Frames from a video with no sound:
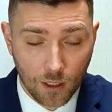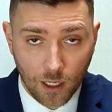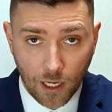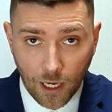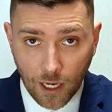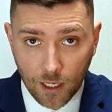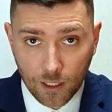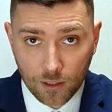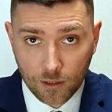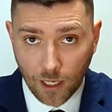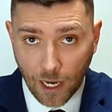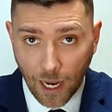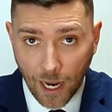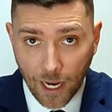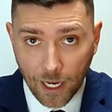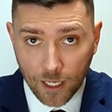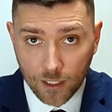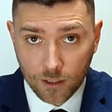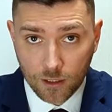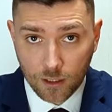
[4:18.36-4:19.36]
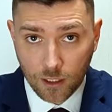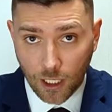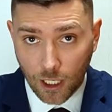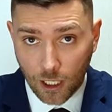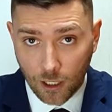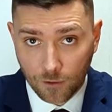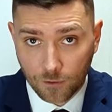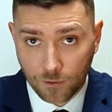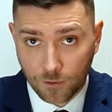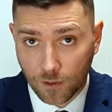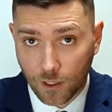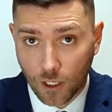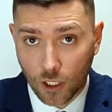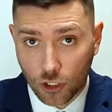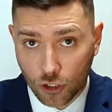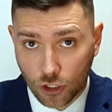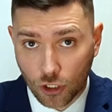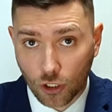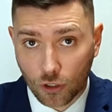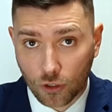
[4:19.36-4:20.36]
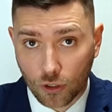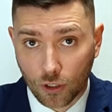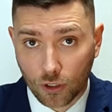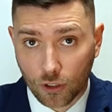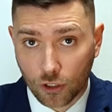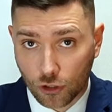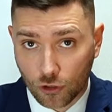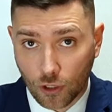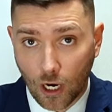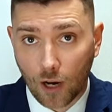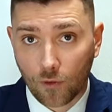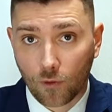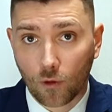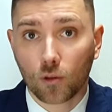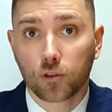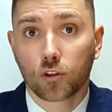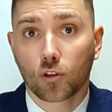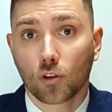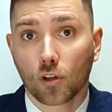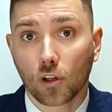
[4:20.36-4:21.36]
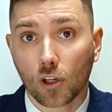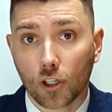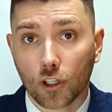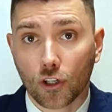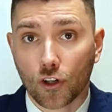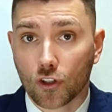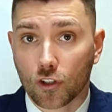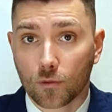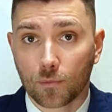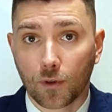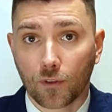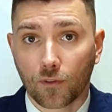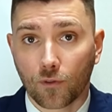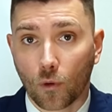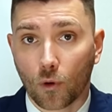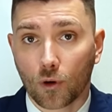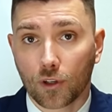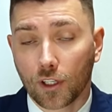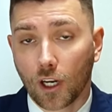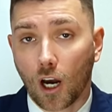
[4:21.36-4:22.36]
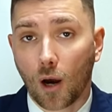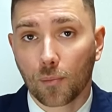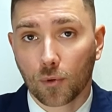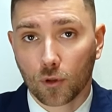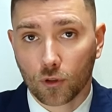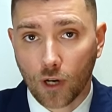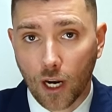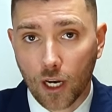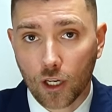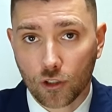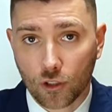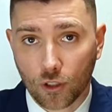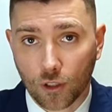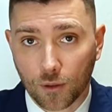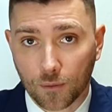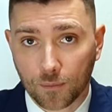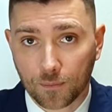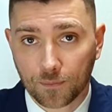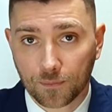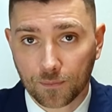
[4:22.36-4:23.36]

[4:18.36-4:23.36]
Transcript: and asked if she could travel to Lourdes before the operation.